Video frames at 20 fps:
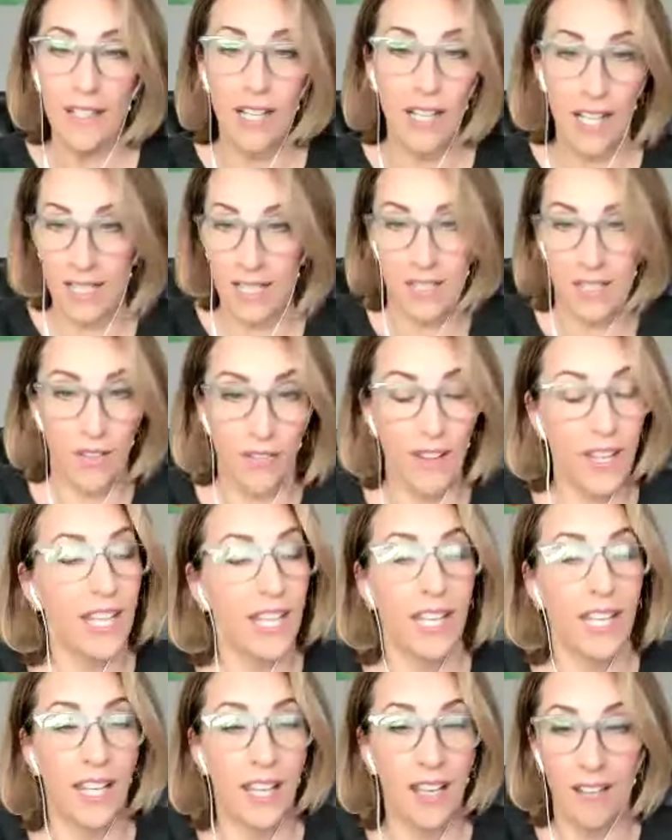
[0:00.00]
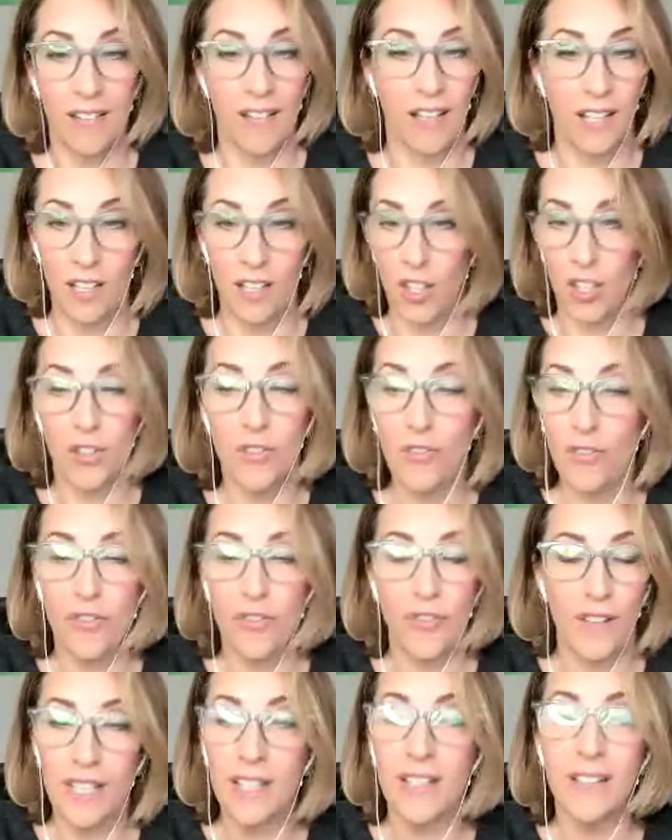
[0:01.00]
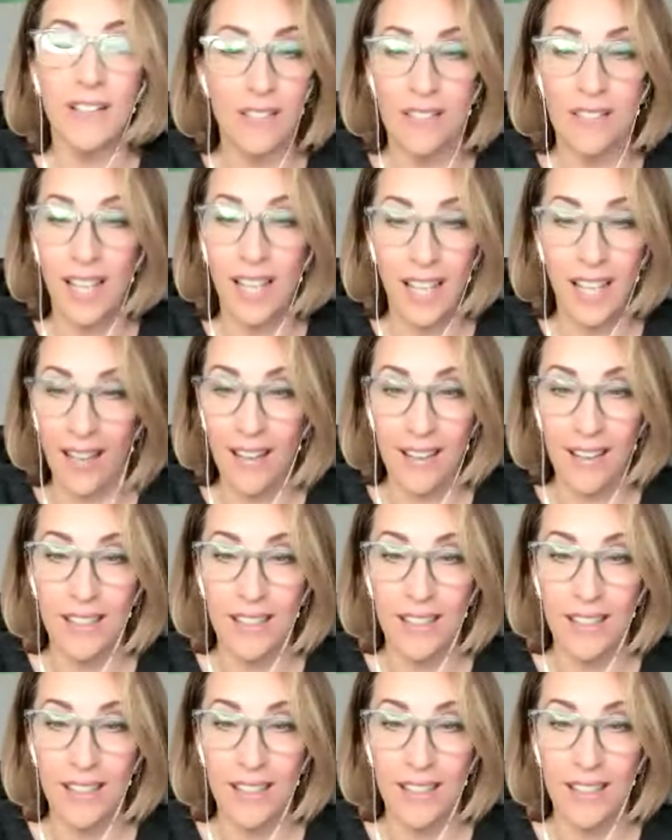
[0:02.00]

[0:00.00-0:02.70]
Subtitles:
I had to fake it. I couldn't feel it.